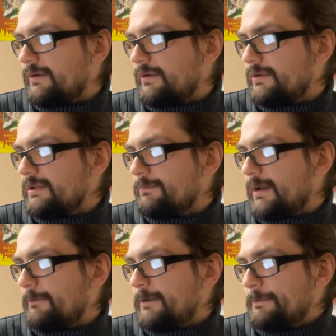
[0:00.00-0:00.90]
only
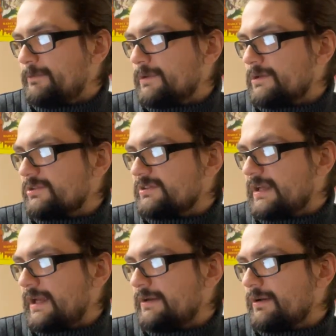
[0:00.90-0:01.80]
by people who
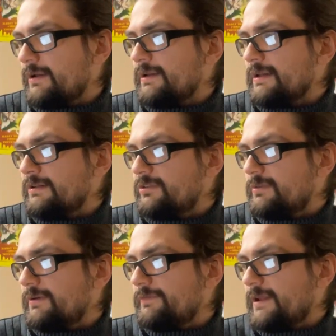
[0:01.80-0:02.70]
understand on an
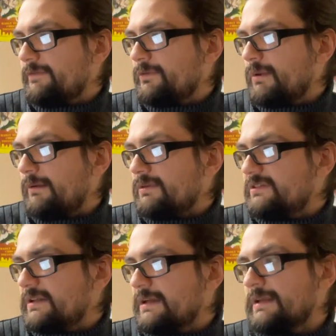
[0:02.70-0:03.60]
intuitive level why we
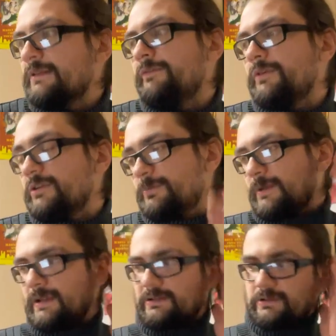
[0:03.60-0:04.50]
sing in the first
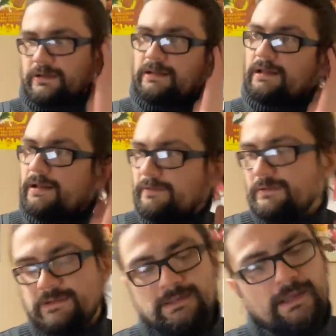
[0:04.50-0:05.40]
place. So they
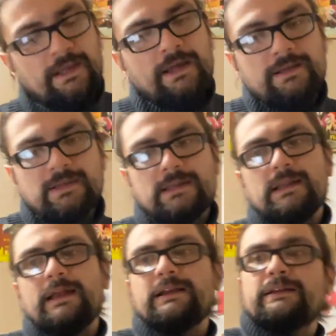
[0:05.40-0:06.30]

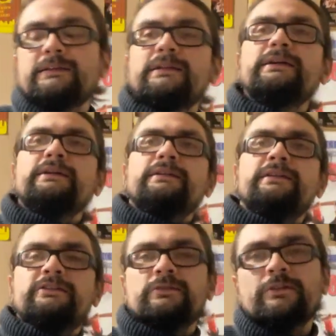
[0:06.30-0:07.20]
like
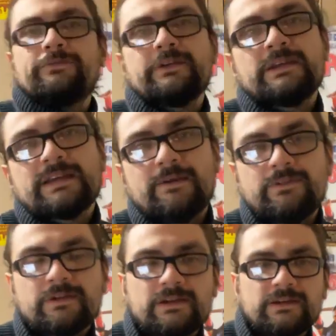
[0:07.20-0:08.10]
the sort of feeling it gives
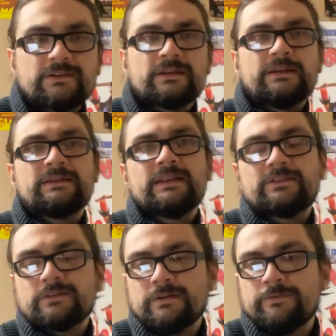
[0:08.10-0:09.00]
you, because it's that
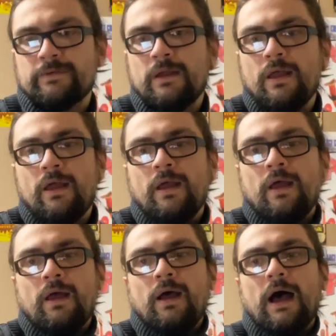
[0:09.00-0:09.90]
sort of
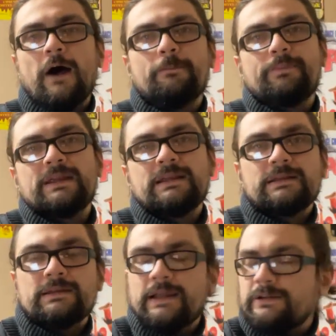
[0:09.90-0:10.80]
upbeat,
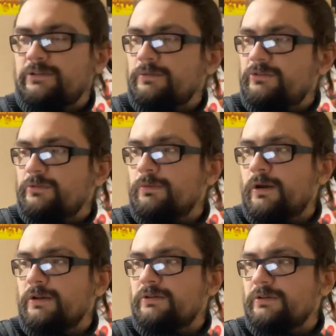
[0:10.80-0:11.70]
like, do what you
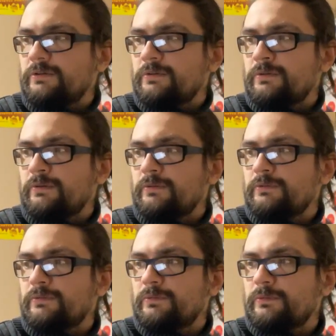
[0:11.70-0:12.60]
want to do,
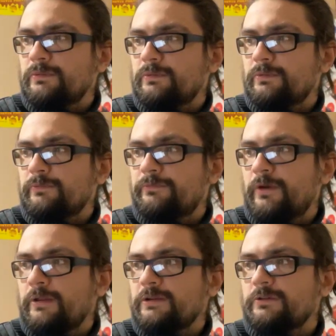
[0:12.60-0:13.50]

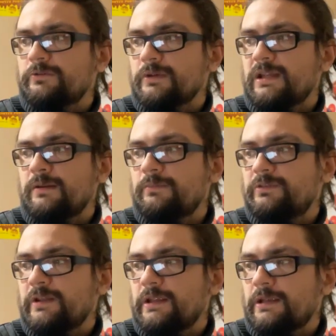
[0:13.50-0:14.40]
follow your dream,
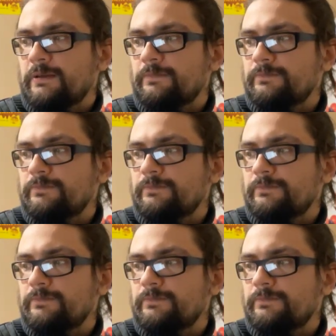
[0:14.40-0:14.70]
sing.